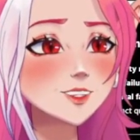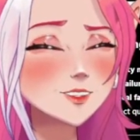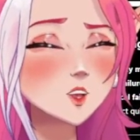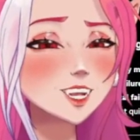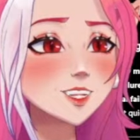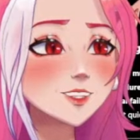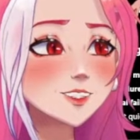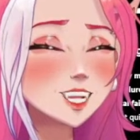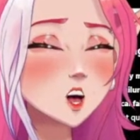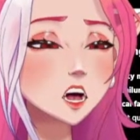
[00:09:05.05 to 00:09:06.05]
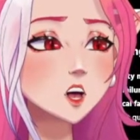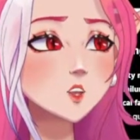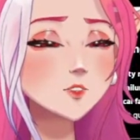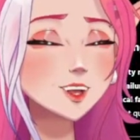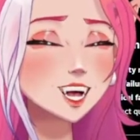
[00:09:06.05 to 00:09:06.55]
Like, how
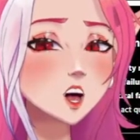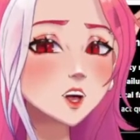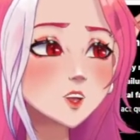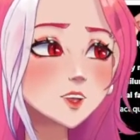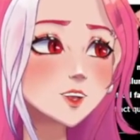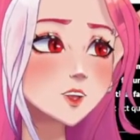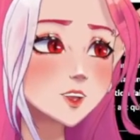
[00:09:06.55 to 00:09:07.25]
bad these things